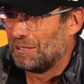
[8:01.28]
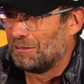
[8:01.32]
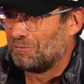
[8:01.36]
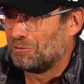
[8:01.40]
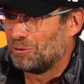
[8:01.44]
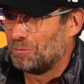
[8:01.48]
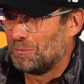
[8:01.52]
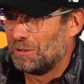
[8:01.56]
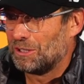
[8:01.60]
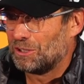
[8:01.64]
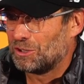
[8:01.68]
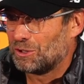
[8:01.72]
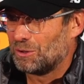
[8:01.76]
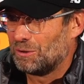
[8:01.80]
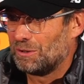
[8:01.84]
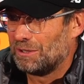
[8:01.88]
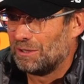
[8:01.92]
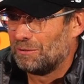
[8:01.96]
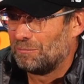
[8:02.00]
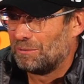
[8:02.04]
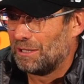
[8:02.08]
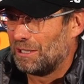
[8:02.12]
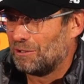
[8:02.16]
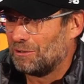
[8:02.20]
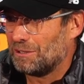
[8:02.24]
we have to make sure
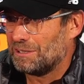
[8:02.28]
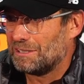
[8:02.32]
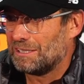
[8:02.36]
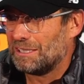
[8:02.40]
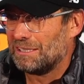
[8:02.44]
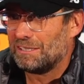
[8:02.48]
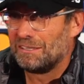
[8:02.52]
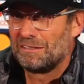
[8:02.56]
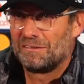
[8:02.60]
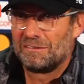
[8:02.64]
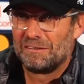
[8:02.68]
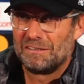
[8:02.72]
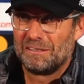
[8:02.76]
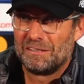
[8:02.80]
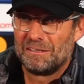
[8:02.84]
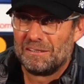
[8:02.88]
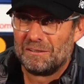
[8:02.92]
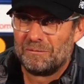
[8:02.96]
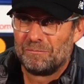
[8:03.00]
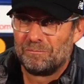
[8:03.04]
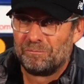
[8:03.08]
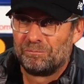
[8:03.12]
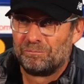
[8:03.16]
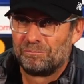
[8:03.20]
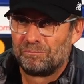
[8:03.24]
in Paris that it
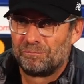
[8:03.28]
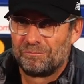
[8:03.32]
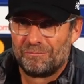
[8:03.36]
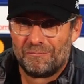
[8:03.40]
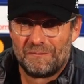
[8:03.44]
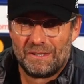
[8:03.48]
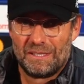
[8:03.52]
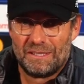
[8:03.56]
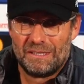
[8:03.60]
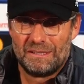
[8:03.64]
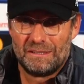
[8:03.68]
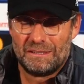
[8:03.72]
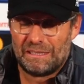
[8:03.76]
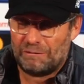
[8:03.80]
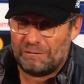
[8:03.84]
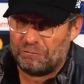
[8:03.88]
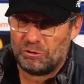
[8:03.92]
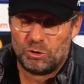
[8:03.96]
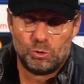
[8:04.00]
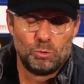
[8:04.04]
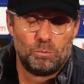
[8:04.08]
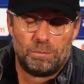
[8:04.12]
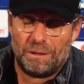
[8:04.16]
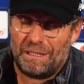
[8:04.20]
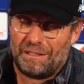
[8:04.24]
that we
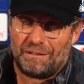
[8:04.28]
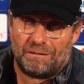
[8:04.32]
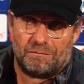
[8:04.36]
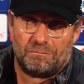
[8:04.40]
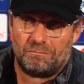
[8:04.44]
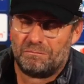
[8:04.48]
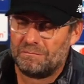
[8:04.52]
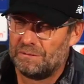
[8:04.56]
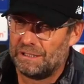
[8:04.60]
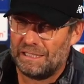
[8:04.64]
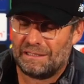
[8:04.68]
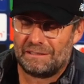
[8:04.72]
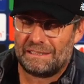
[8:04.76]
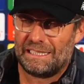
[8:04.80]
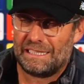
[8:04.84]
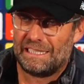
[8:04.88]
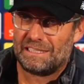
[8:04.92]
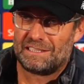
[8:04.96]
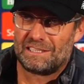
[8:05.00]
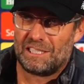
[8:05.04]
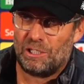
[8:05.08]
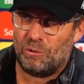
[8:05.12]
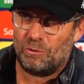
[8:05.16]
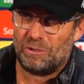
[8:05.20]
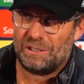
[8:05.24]
do better. That,
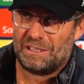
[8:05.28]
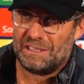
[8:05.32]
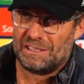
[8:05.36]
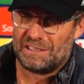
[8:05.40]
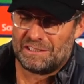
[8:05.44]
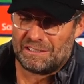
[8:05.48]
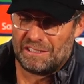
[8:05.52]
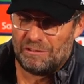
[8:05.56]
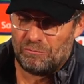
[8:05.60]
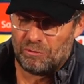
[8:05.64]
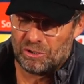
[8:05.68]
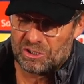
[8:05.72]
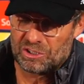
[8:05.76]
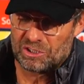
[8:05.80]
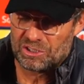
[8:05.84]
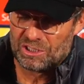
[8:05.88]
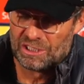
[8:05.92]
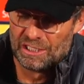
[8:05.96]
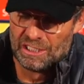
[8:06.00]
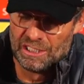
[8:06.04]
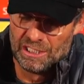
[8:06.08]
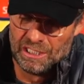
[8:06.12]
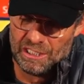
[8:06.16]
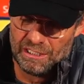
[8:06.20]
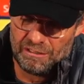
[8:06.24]
that's how it is. There was,
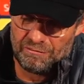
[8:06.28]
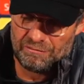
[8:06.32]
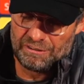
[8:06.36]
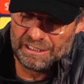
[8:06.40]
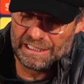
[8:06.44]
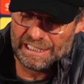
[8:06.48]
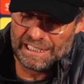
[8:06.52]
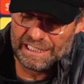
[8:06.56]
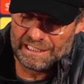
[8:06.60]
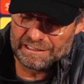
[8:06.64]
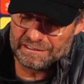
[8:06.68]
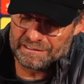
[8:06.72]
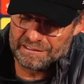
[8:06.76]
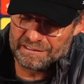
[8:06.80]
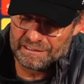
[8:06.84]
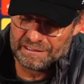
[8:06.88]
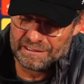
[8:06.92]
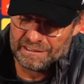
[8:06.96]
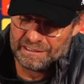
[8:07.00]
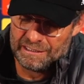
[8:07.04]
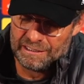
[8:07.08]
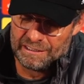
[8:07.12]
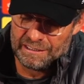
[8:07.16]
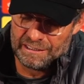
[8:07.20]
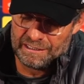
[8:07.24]
we had,
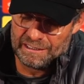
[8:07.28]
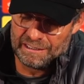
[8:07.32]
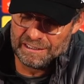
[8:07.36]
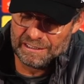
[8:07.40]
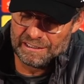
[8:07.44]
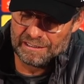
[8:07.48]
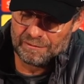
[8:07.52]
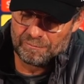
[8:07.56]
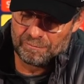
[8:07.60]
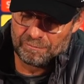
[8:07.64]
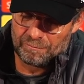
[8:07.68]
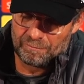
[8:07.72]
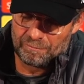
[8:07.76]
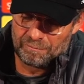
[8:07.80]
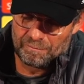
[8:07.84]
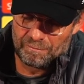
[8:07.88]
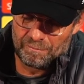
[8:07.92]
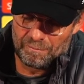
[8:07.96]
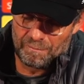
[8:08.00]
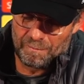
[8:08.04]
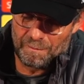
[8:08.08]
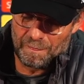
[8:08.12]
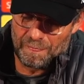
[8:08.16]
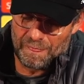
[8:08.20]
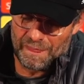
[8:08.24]
um,
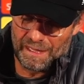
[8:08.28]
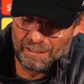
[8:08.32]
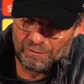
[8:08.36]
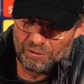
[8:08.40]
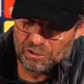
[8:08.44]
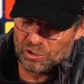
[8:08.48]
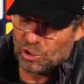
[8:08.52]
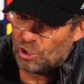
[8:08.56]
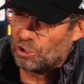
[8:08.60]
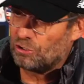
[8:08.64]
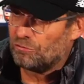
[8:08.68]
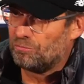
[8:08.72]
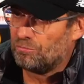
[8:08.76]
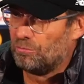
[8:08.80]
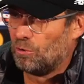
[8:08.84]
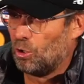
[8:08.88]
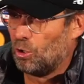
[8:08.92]
there were a lot of